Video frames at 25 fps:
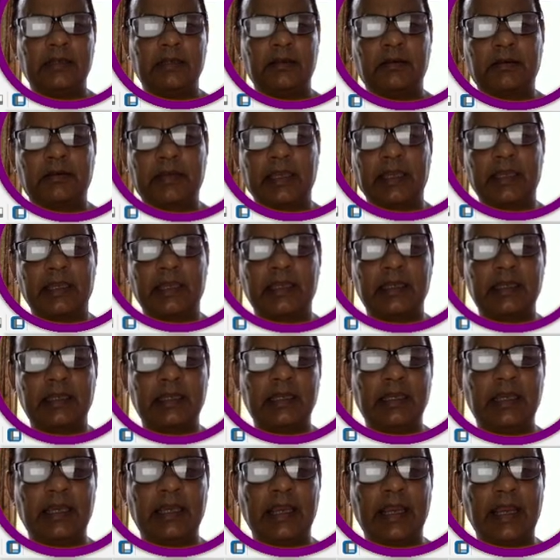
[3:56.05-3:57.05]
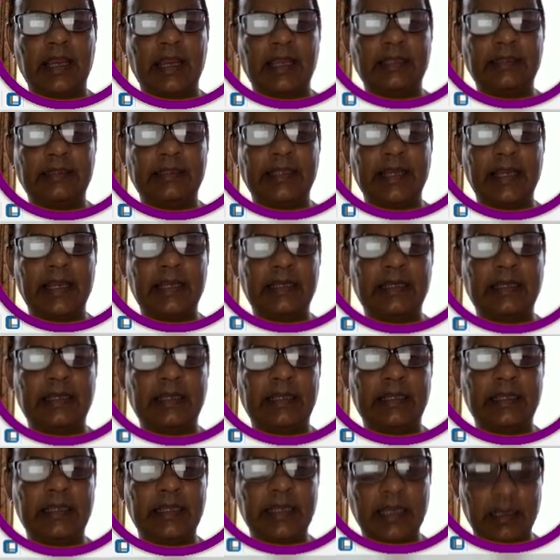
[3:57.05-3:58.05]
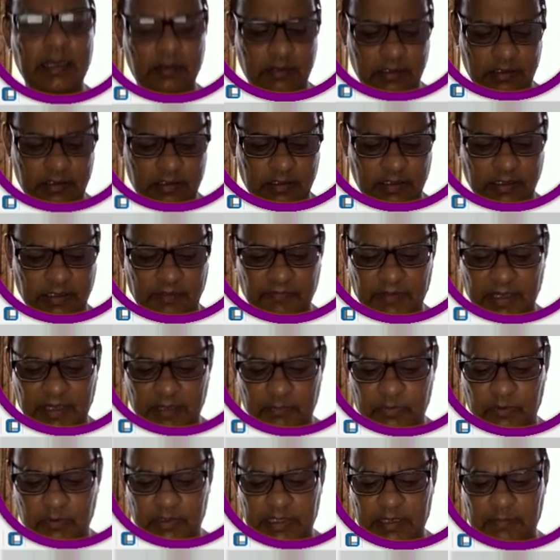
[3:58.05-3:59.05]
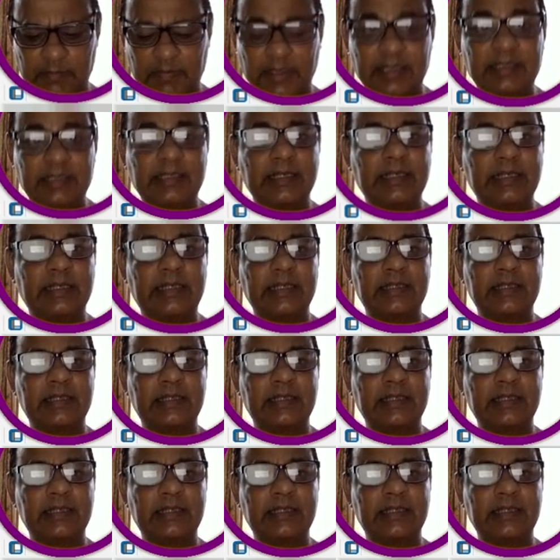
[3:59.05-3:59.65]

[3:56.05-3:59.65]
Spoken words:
Okay. And then here also, if I put a percentage